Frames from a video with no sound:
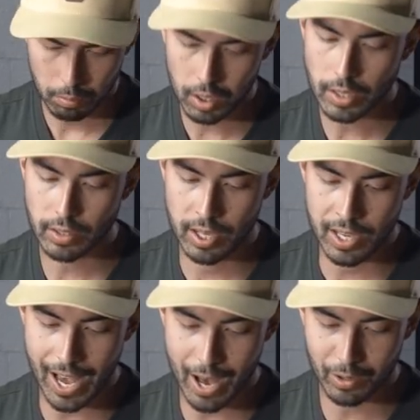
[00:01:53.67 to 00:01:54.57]
Plus
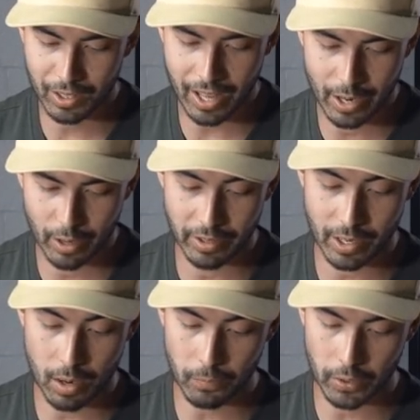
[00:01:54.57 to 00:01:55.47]
the outer layer of the
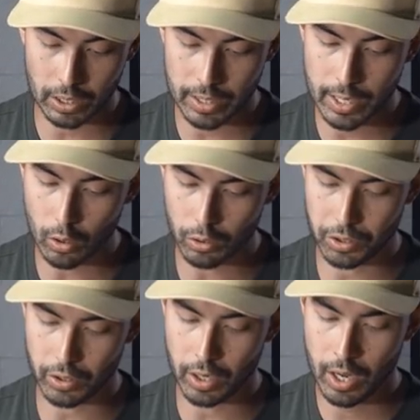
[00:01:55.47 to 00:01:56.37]
Comfort Cling
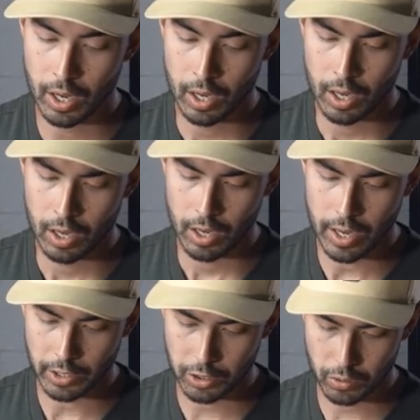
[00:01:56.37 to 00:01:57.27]
holster
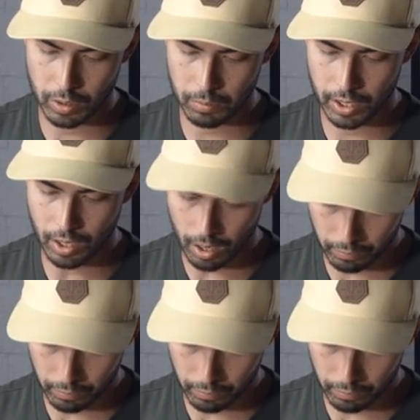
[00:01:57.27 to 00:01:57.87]
is extremely